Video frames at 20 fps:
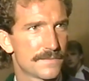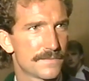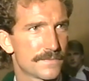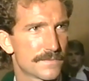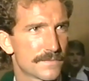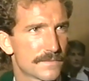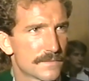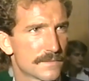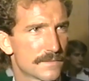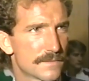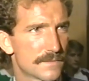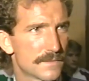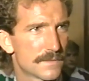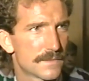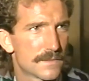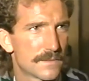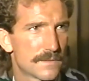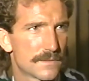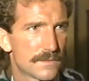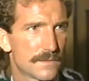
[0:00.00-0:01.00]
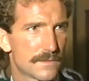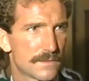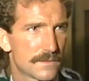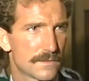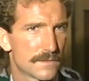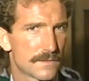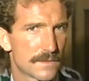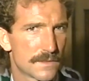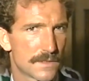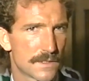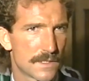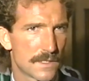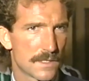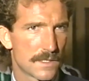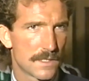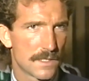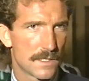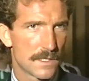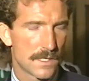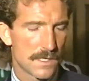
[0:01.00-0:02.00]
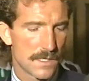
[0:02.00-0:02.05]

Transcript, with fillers: Graeme, your impressions of the first half?